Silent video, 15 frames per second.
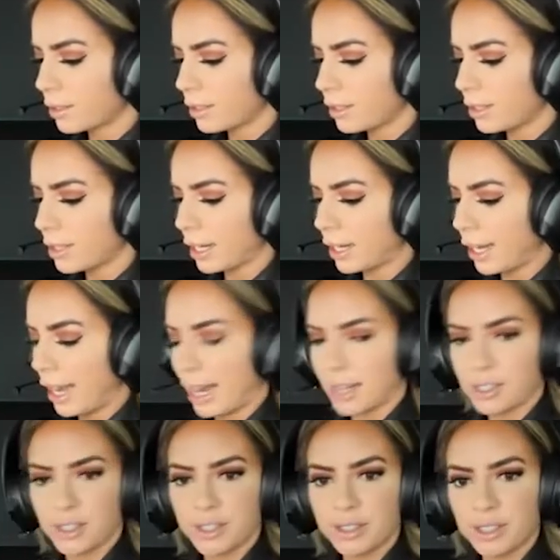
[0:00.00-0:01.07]
It's like an
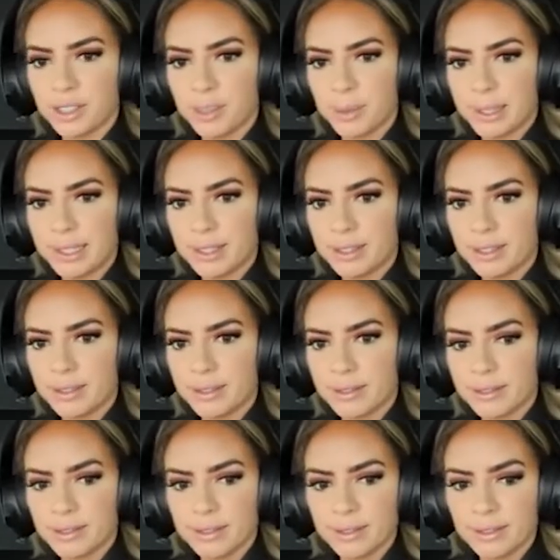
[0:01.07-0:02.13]
action
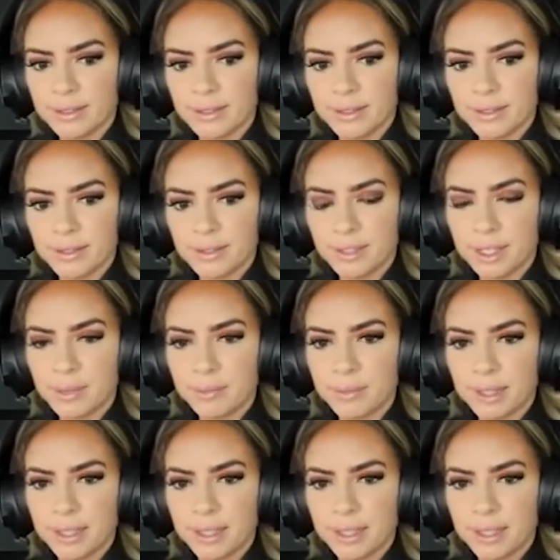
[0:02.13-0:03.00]
suspense film.